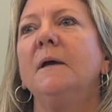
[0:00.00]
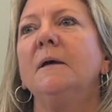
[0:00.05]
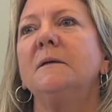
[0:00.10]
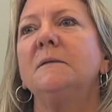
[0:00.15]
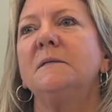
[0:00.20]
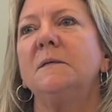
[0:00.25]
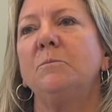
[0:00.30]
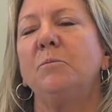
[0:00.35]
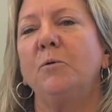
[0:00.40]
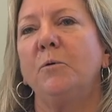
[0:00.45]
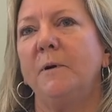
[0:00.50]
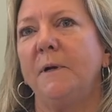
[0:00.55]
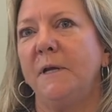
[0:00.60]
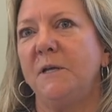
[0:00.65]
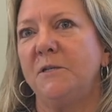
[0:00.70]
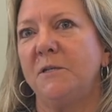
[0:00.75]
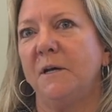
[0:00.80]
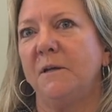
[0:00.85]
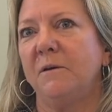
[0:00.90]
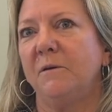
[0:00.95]
support
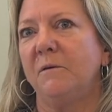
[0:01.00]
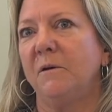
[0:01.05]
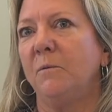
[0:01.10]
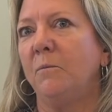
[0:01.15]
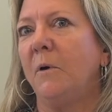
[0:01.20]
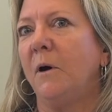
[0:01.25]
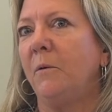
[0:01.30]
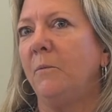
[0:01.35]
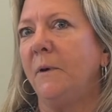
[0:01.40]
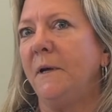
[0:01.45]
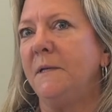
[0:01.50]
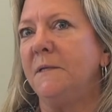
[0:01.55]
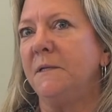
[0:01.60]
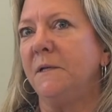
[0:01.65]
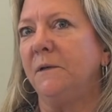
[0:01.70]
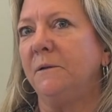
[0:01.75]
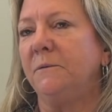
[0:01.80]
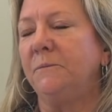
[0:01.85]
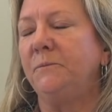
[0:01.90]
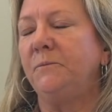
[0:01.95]
each other in what we
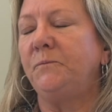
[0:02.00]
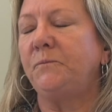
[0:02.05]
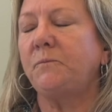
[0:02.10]
do.